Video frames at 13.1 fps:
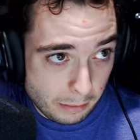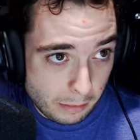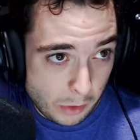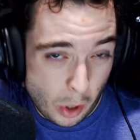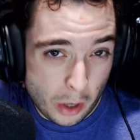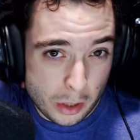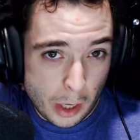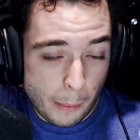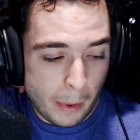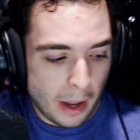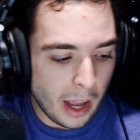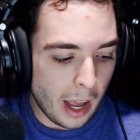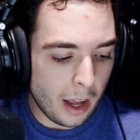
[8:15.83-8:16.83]
there are some
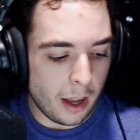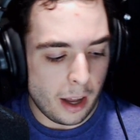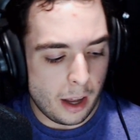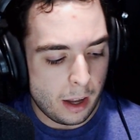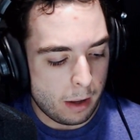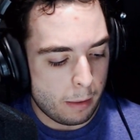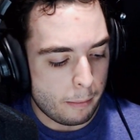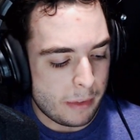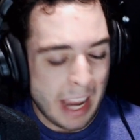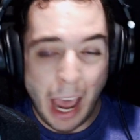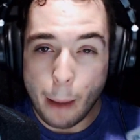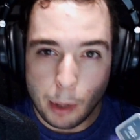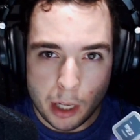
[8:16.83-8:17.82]

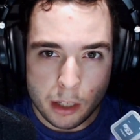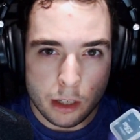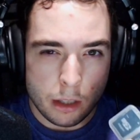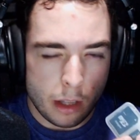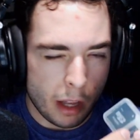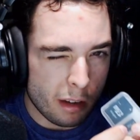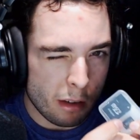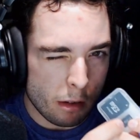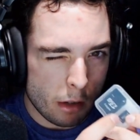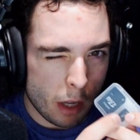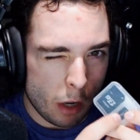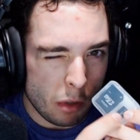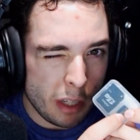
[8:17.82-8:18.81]
tablets that
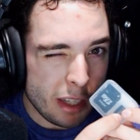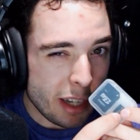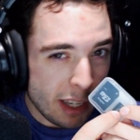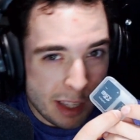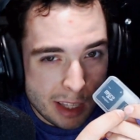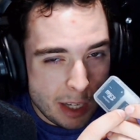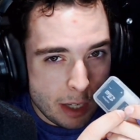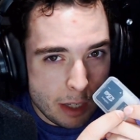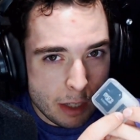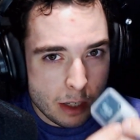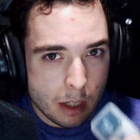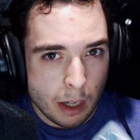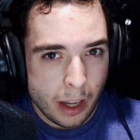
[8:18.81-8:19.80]
can only take
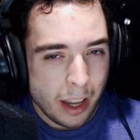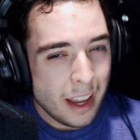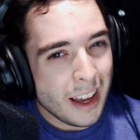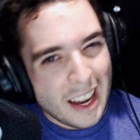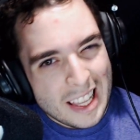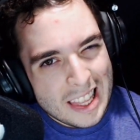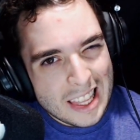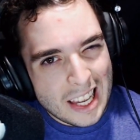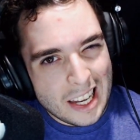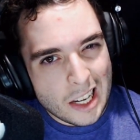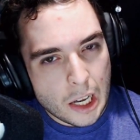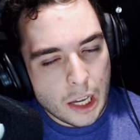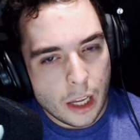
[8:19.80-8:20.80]
these, I
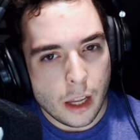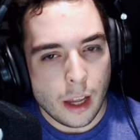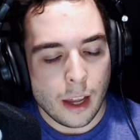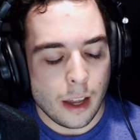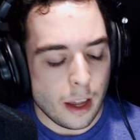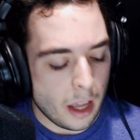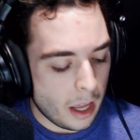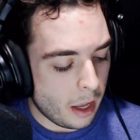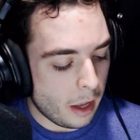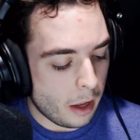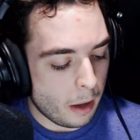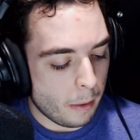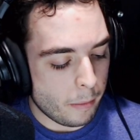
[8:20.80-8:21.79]
think.
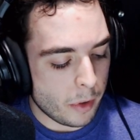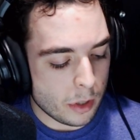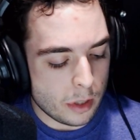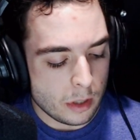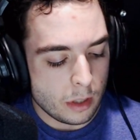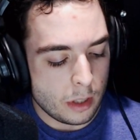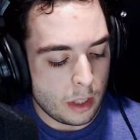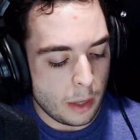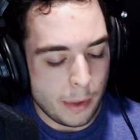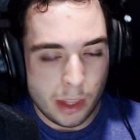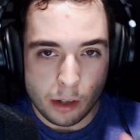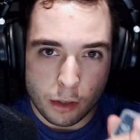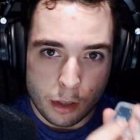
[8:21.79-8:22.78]
There's
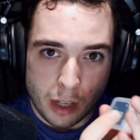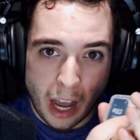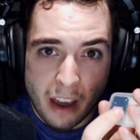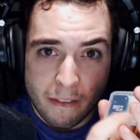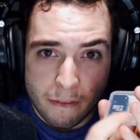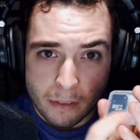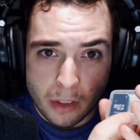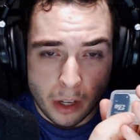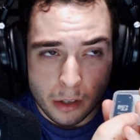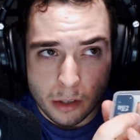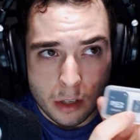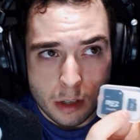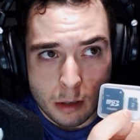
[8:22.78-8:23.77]

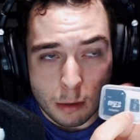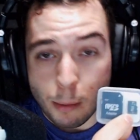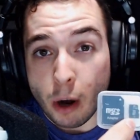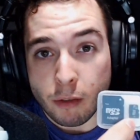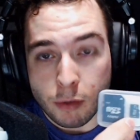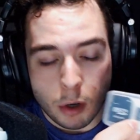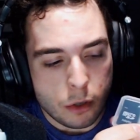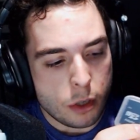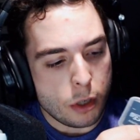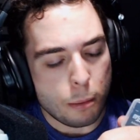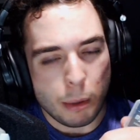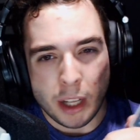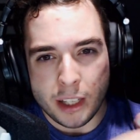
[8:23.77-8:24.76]
smartphones that
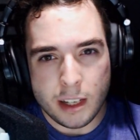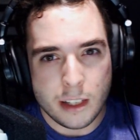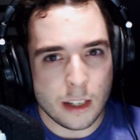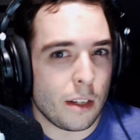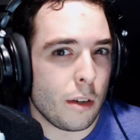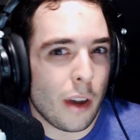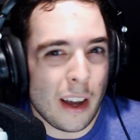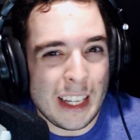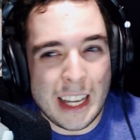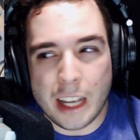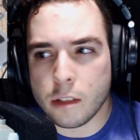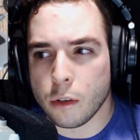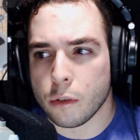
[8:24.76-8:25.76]
you can plug these into. I
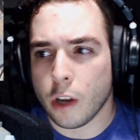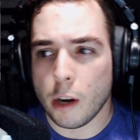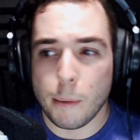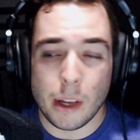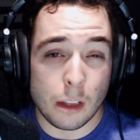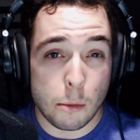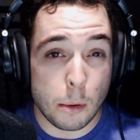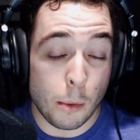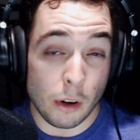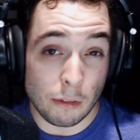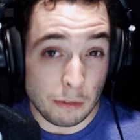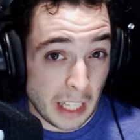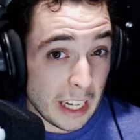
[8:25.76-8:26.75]
guess they were trying to be a little bit
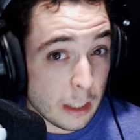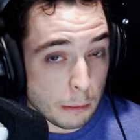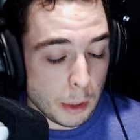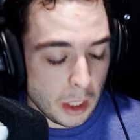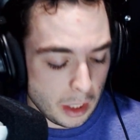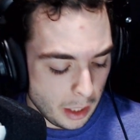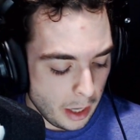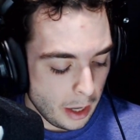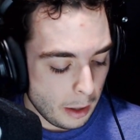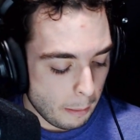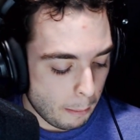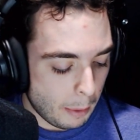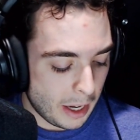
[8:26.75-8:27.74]
more flexible,
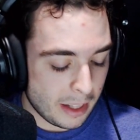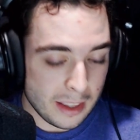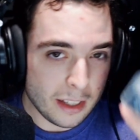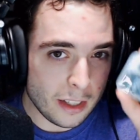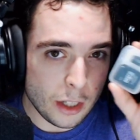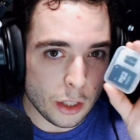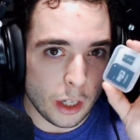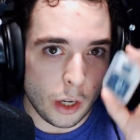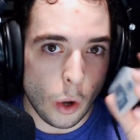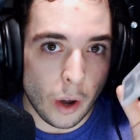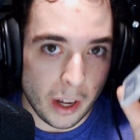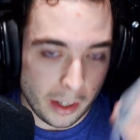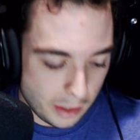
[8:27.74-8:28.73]
but this is just
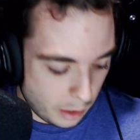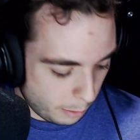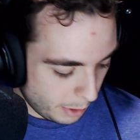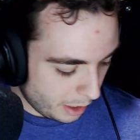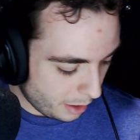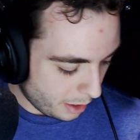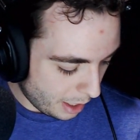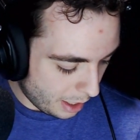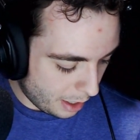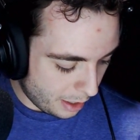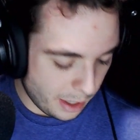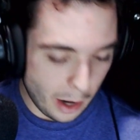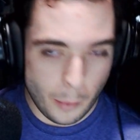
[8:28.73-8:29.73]
annoying to me.
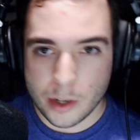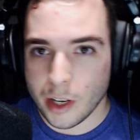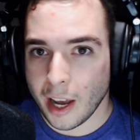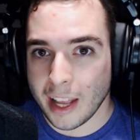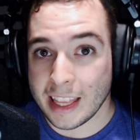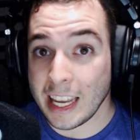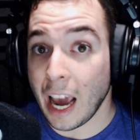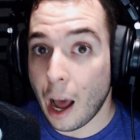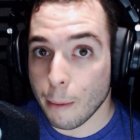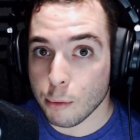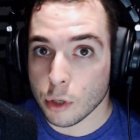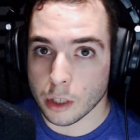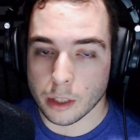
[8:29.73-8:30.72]
And I wish I had the
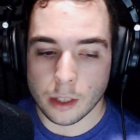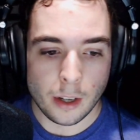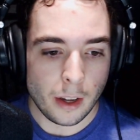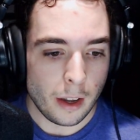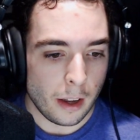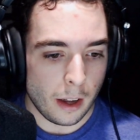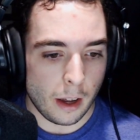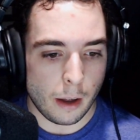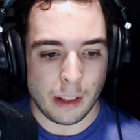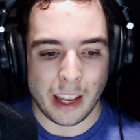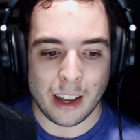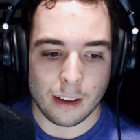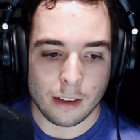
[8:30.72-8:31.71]
option. I